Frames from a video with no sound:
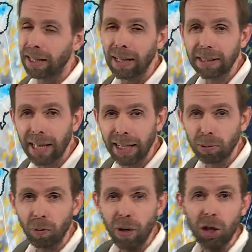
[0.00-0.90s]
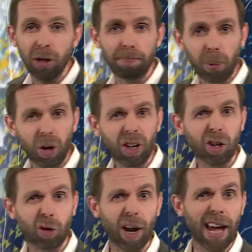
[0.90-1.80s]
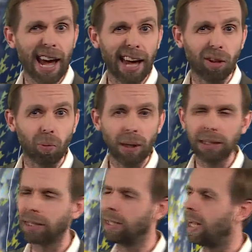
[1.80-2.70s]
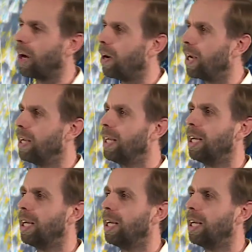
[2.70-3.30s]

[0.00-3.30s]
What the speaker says: say, the Tasman region, Buller, Grey and the Westland area.